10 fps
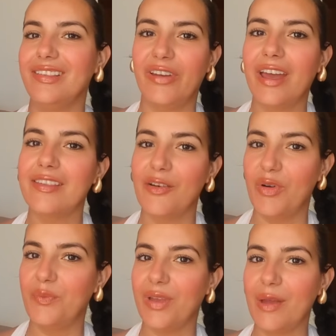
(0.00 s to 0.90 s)
Flies at
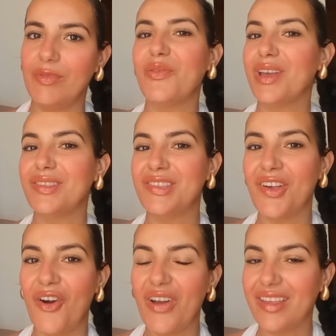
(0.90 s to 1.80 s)
1 p.m. So we are
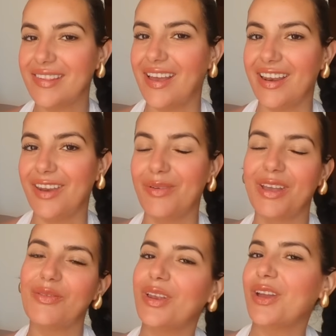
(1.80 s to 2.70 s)
so excited
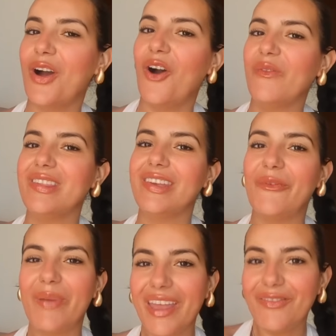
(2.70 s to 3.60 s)
because we're gonna go home and see our
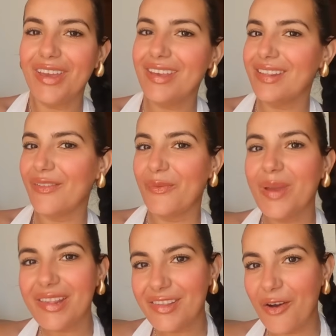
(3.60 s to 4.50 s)
babies that we
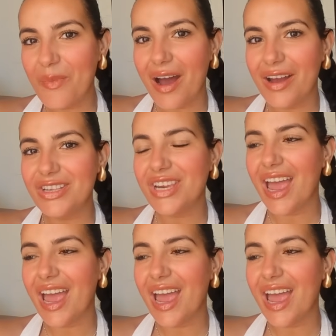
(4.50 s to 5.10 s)
missed so much.